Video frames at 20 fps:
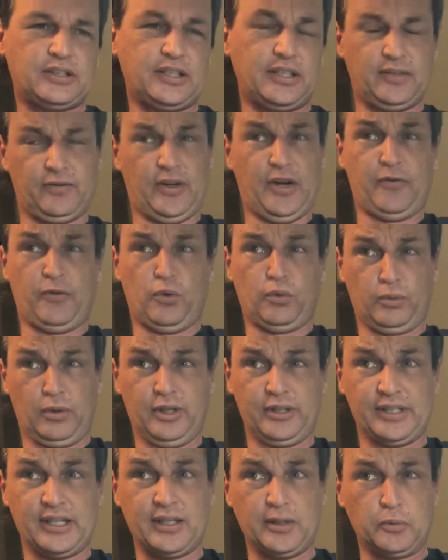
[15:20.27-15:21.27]
that have ever
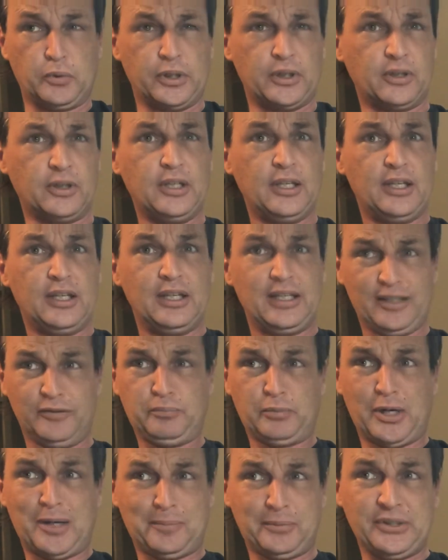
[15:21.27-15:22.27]
worked anywhere
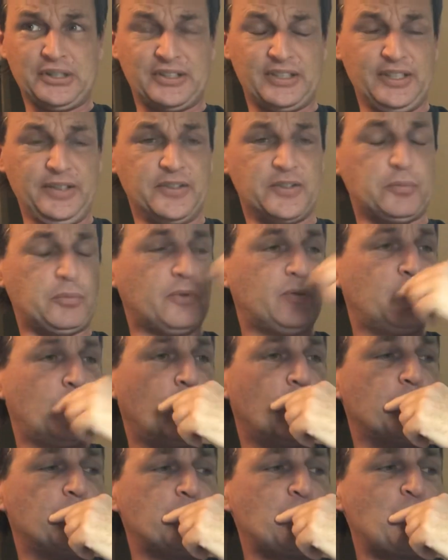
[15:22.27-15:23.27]
have probably seen this before.